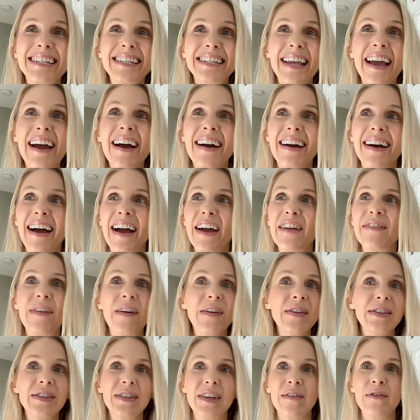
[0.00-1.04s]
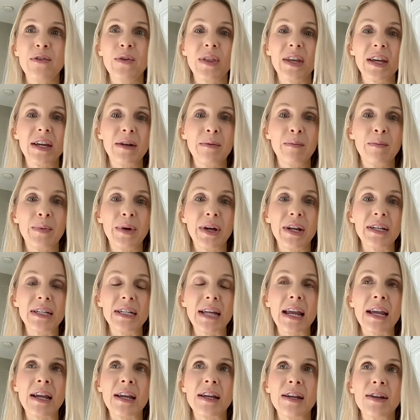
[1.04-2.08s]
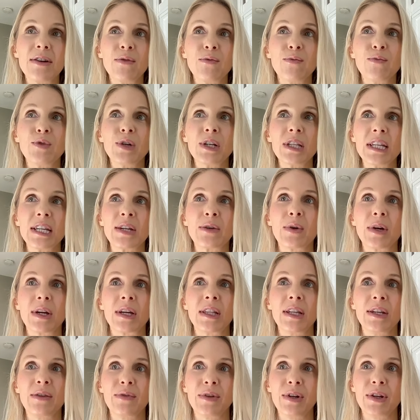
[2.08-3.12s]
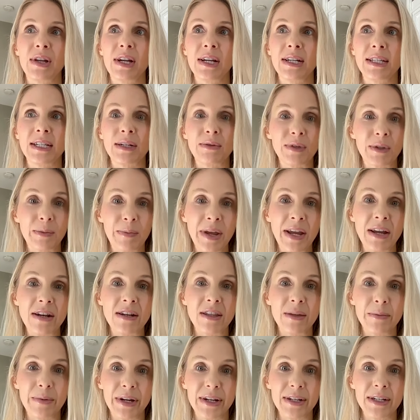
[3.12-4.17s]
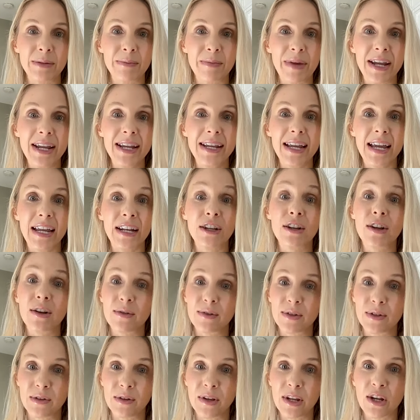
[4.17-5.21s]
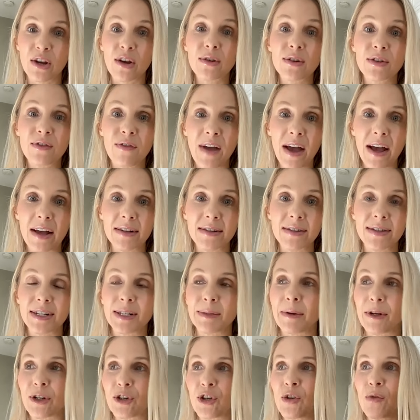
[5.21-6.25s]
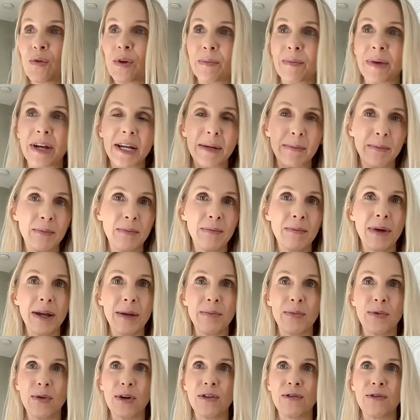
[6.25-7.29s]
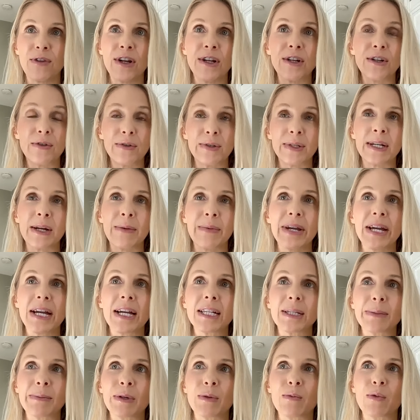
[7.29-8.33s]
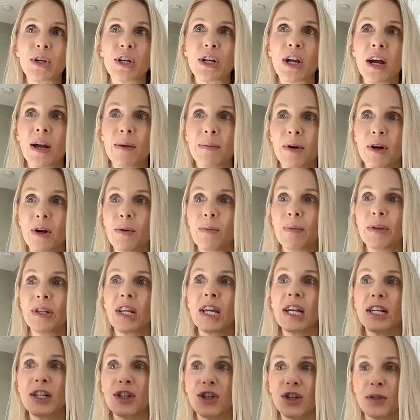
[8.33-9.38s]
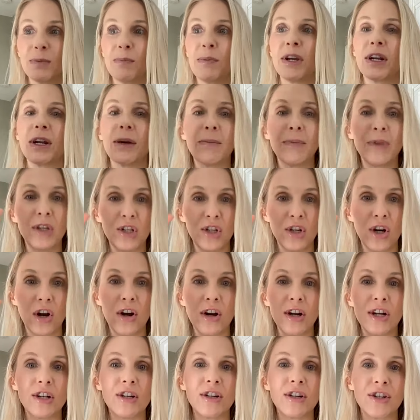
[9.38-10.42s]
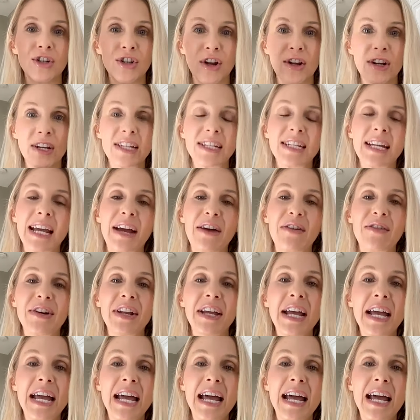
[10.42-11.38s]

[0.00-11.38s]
Yeah, I fell in love with it, but it really quickly realized it was a pain in the butt to make, and it goes it goes fast, especially when my my boyfriend, who is now my husband, would come home and like just pick up the jar and chuck it down.